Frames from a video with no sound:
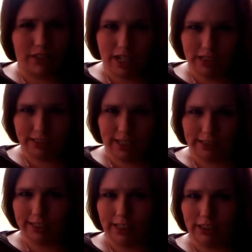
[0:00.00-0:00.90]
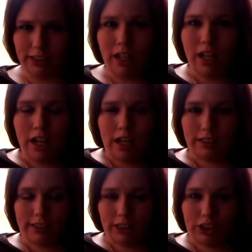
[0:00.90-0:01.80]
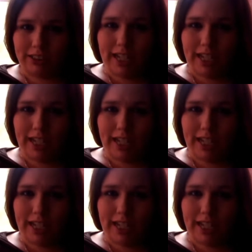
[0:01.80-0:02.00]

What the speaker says: the inside stitches.